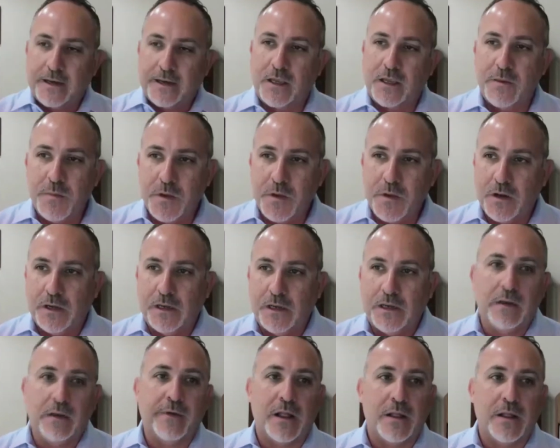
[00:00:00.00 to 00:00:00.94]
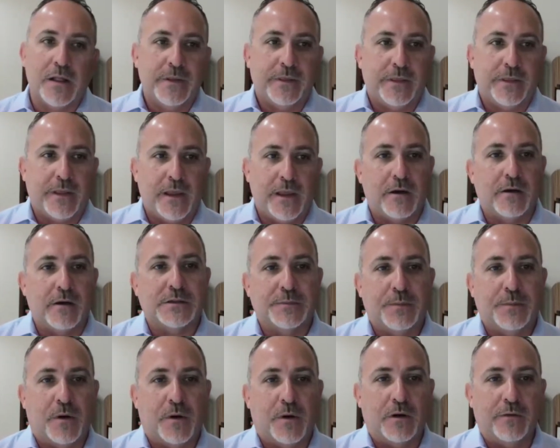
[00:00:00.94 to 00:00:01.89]
of community development there as
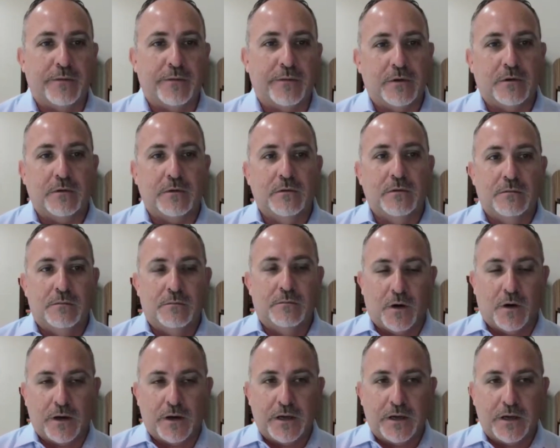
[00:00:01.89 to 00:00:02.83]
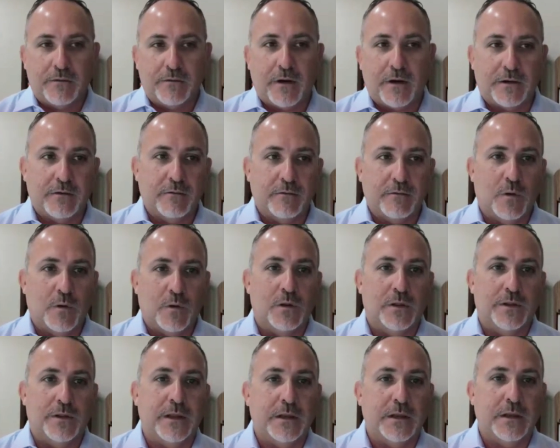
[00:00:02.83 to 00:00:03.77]
part of your marketing director
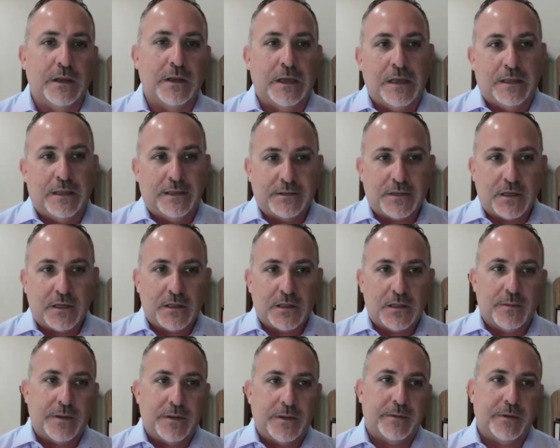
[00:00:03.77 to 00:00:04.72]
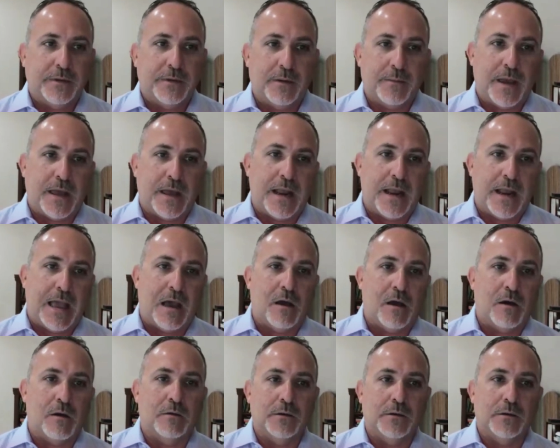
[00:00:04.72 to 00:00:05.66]
role. And then let's talk a little bit about
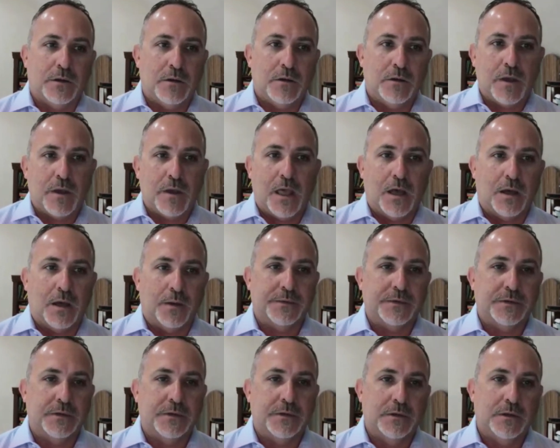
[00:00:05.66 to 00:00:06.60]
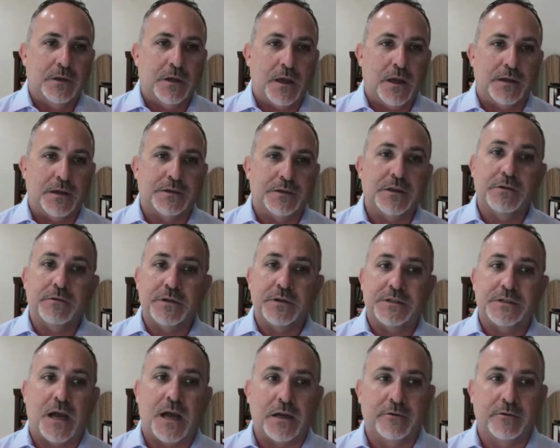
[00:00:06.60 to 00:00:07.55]
how you helped to
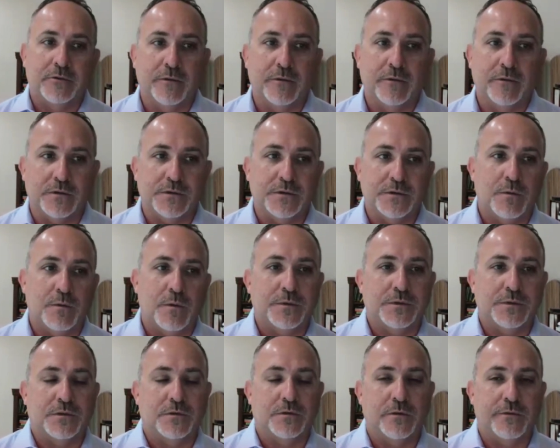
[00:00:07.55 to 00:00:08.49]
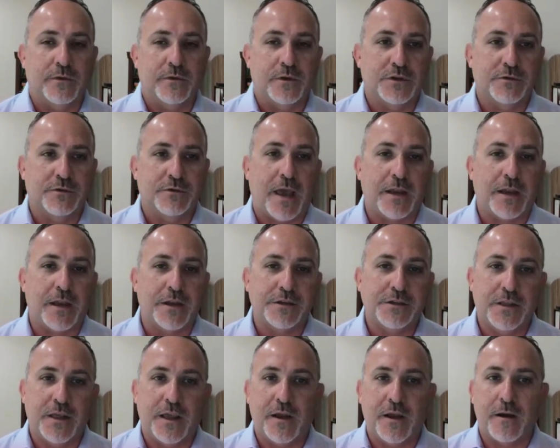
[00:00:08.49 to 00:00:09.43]
increase doctor referrals and what was sort of your
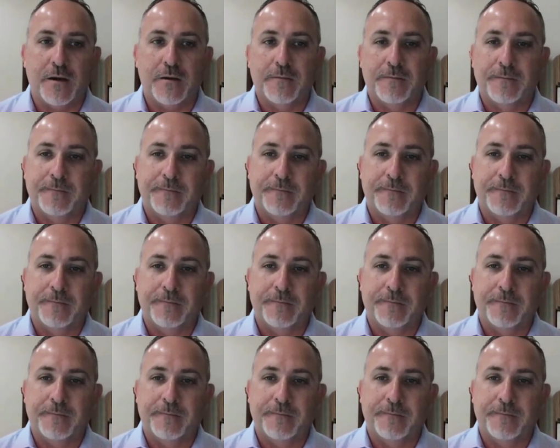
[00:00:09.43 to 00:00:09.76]
strategy there.